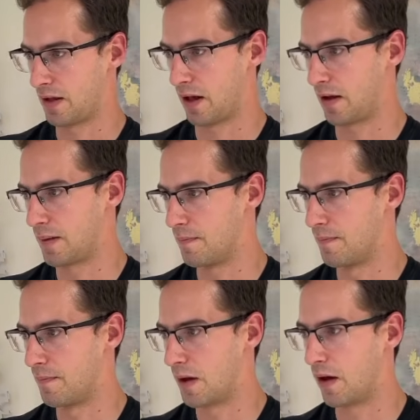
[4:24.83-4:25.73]

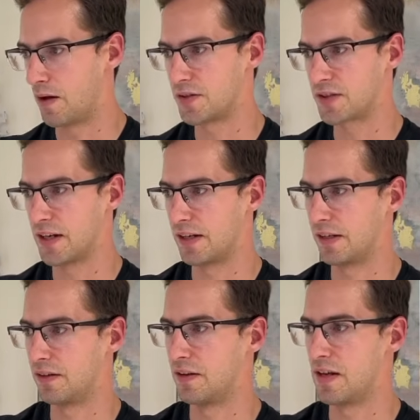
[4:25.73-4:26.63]
I'm
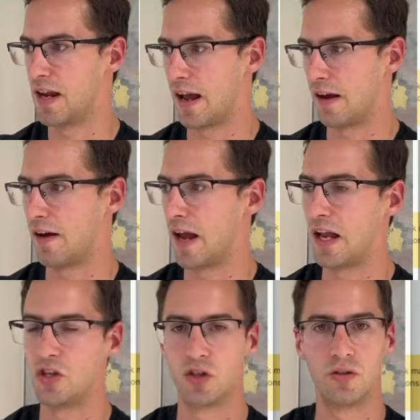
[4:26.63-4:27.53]
asking the AI
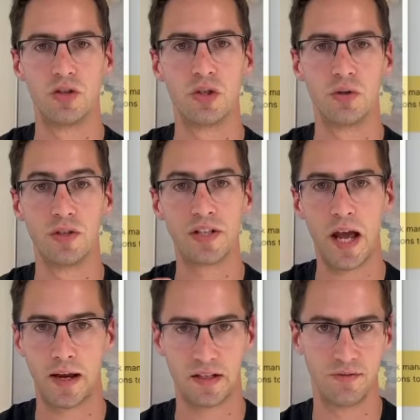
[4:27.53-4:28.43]
agent to
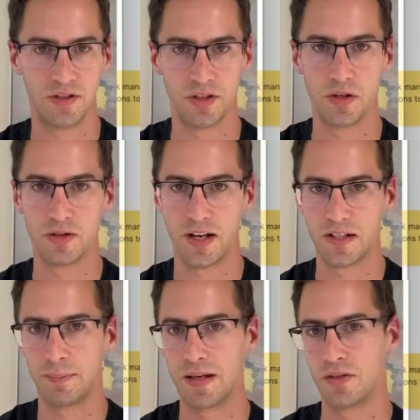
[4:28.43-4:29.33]
detect if it's a
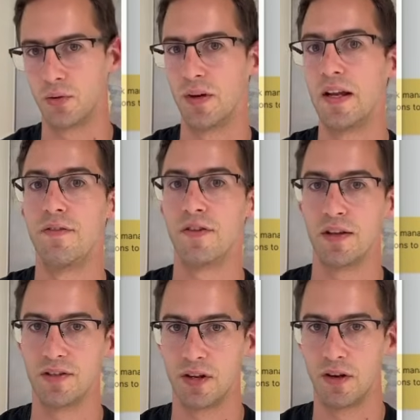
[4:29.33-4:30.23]
newsletter based on if
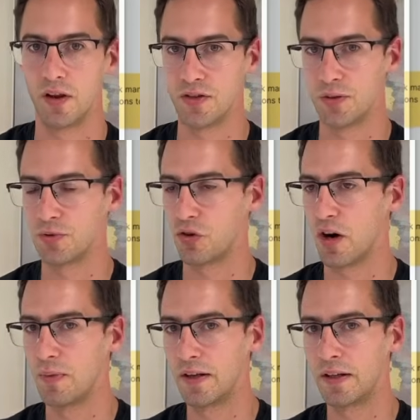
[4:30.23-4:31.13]
there's an
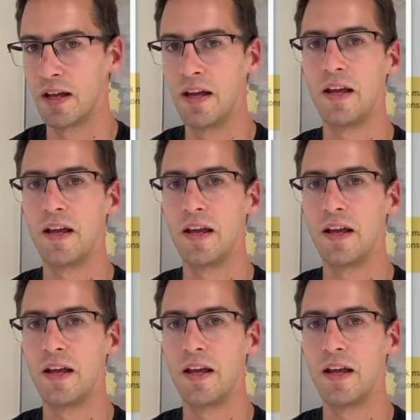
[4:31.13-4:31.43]
unsubscribe link.